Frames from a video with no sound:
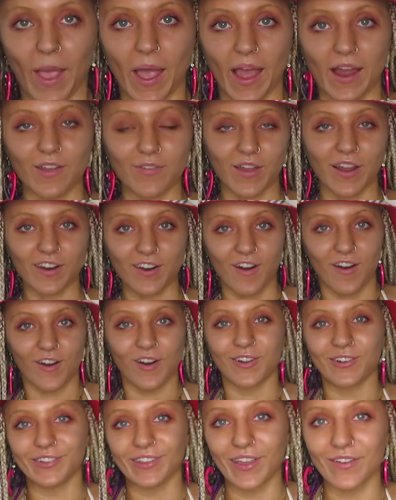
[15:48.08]
And I've had it on
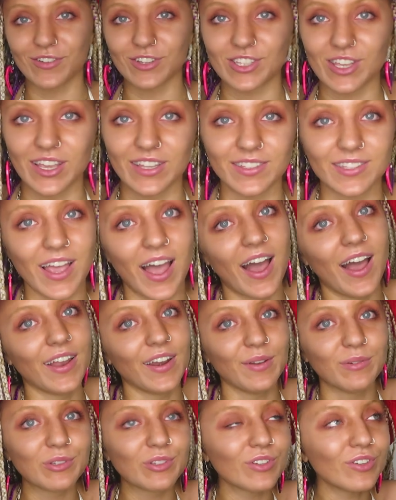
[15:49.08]
hold ever since.
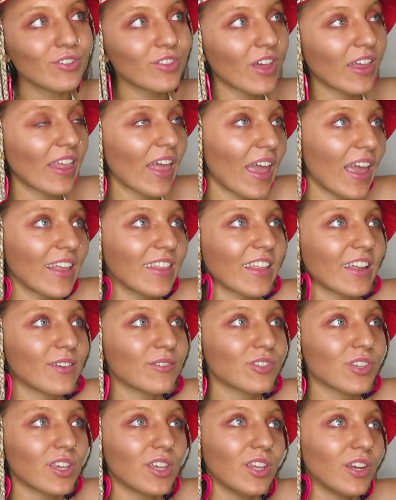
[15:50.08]
And it was another thing that I
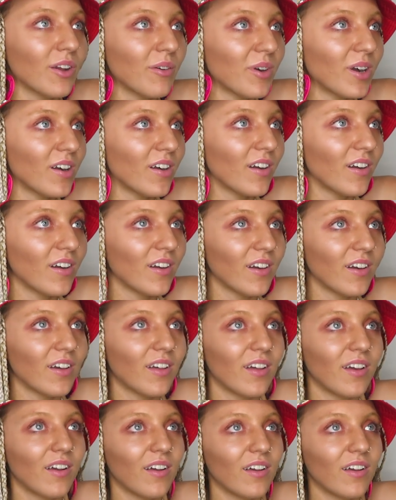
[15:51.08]
was like, you know what?